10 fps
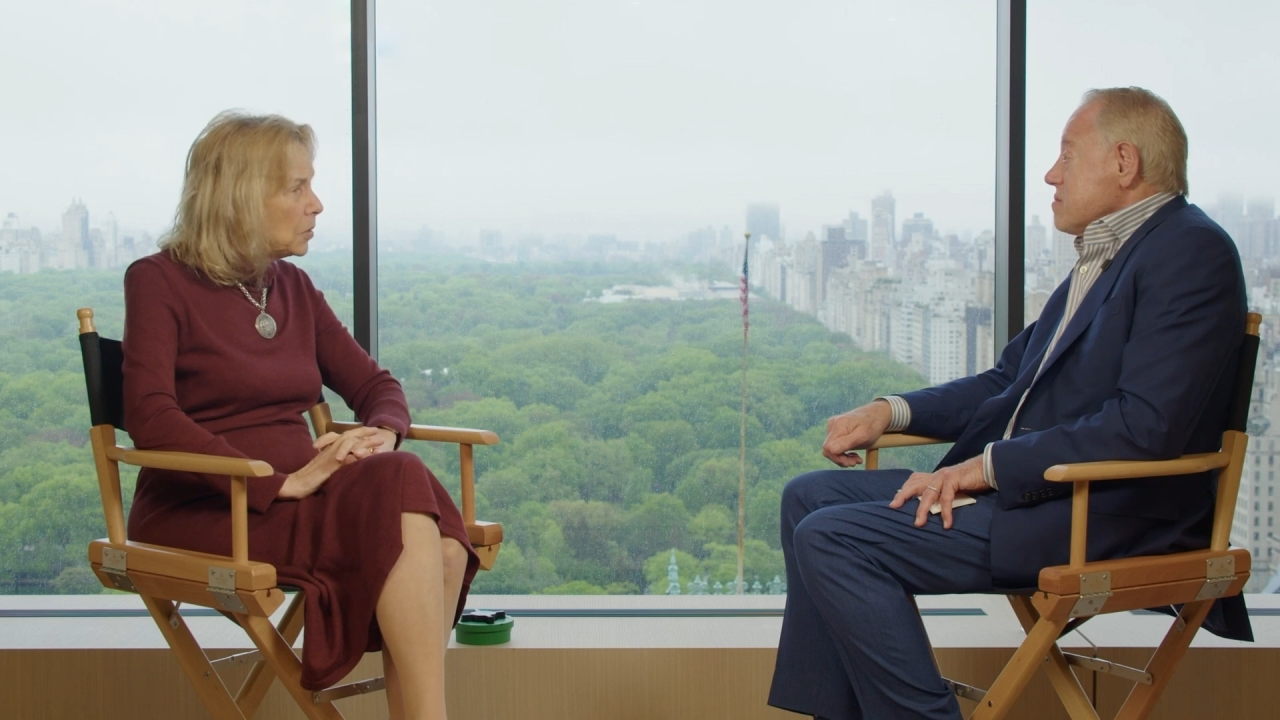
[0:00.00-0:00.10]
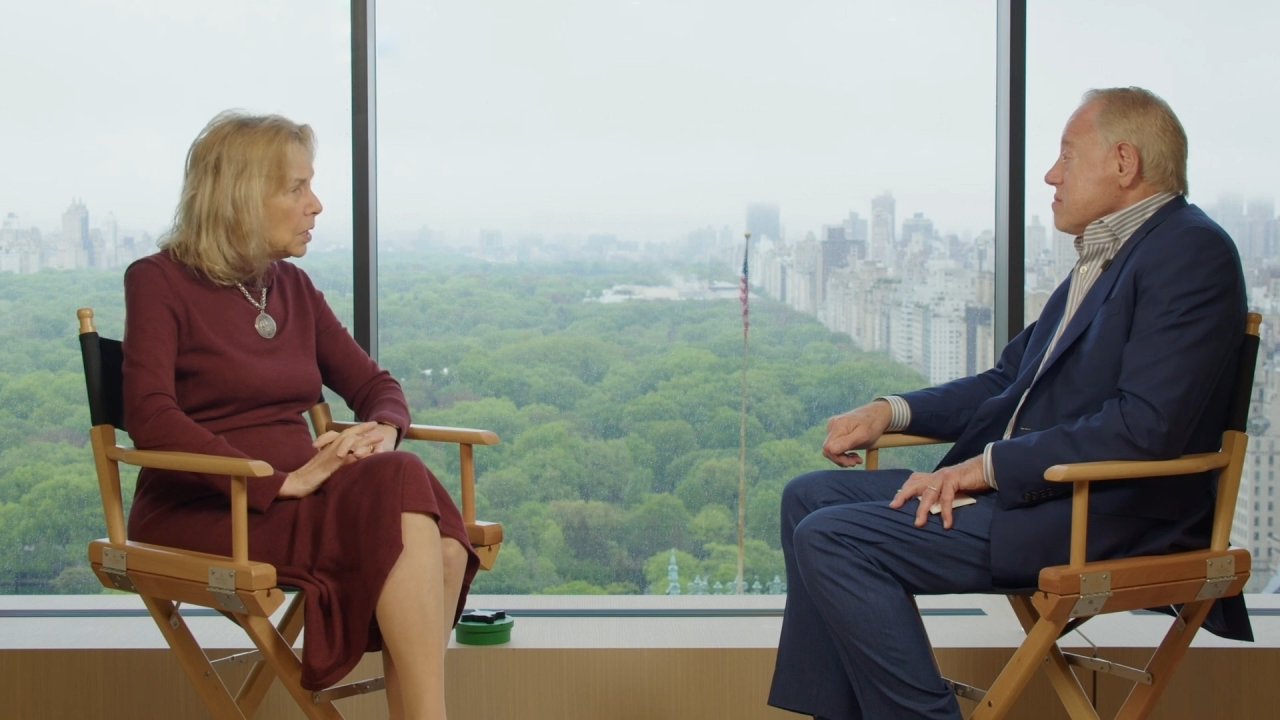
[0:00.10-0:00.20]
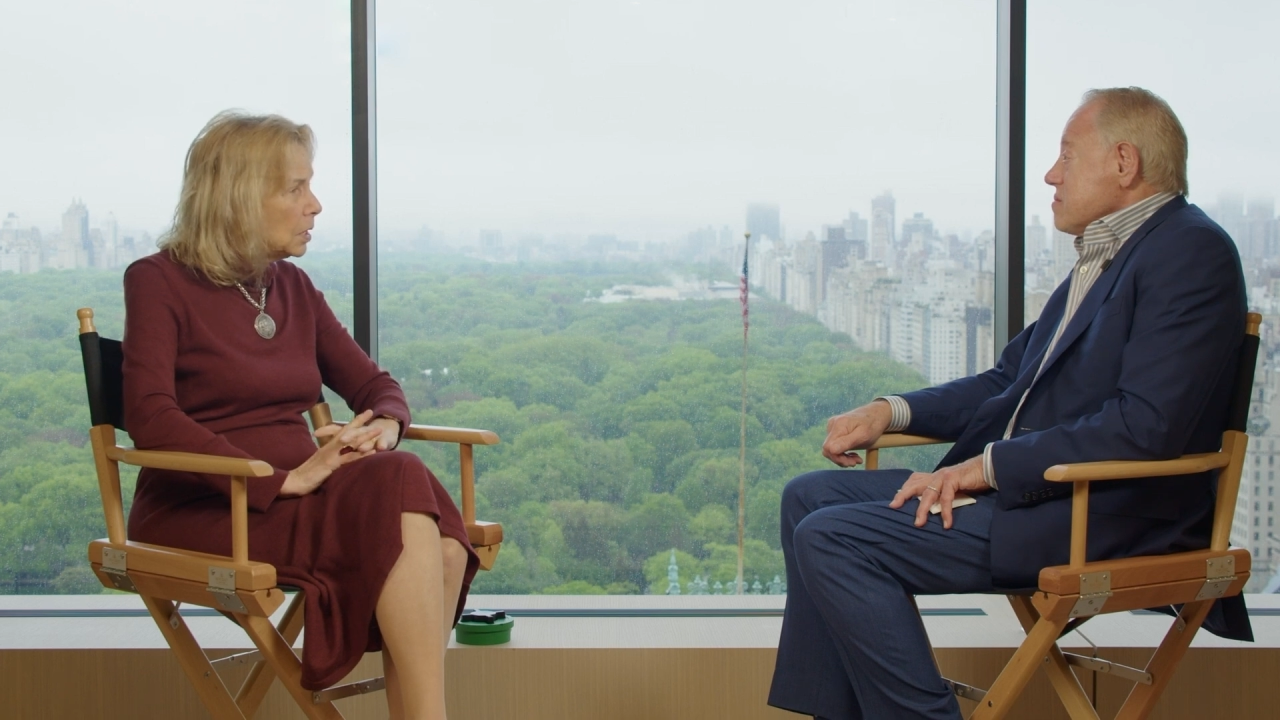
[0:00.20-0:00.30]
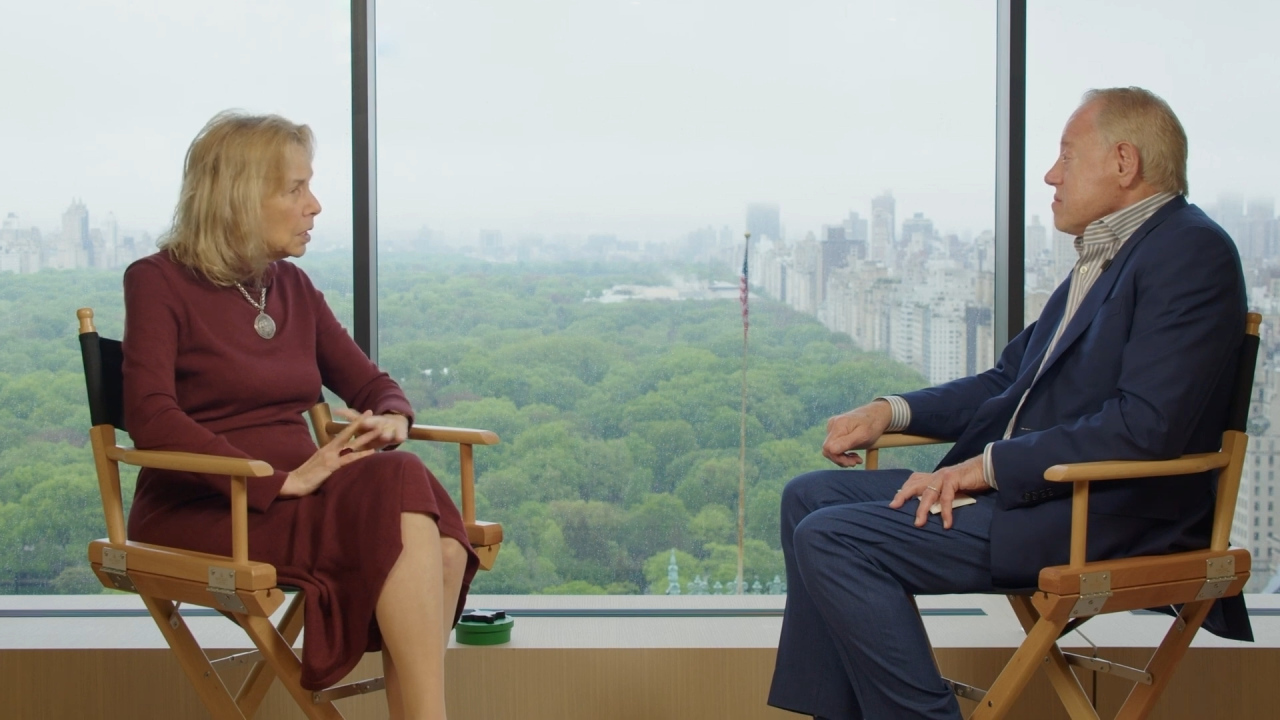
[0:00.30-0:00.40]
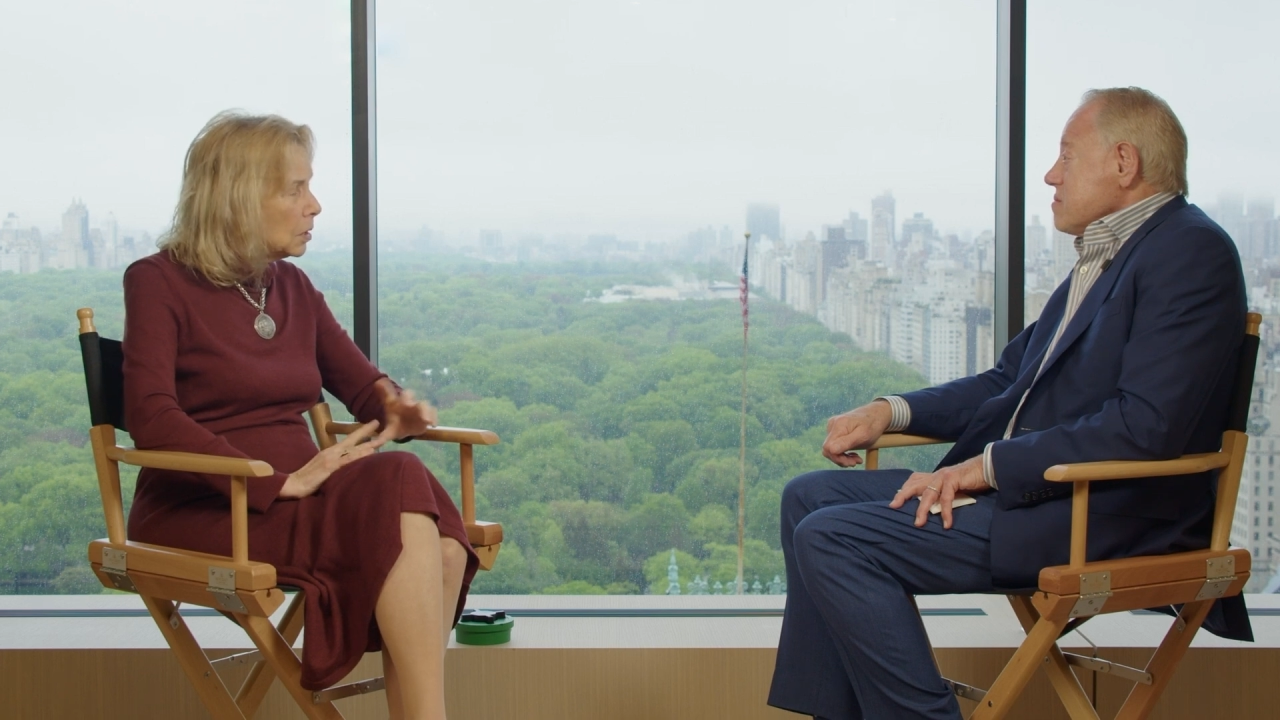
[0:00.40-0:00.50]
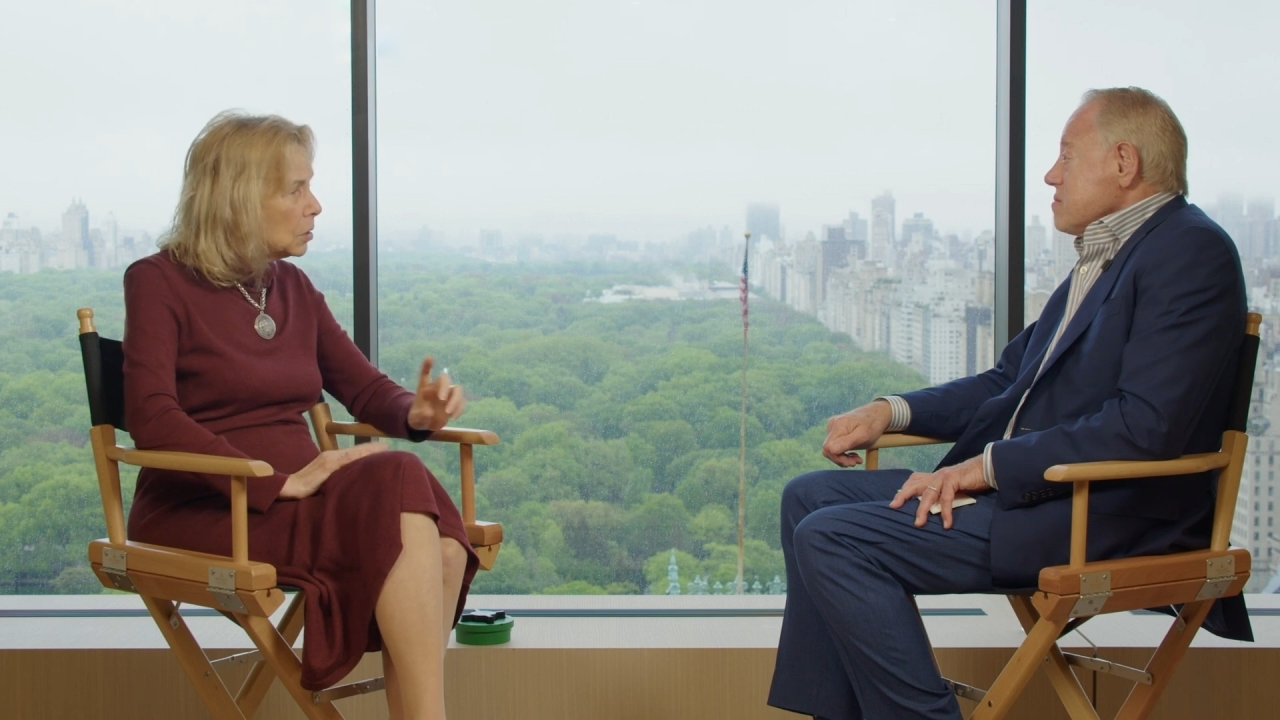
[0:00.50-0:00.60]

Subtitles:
thinking,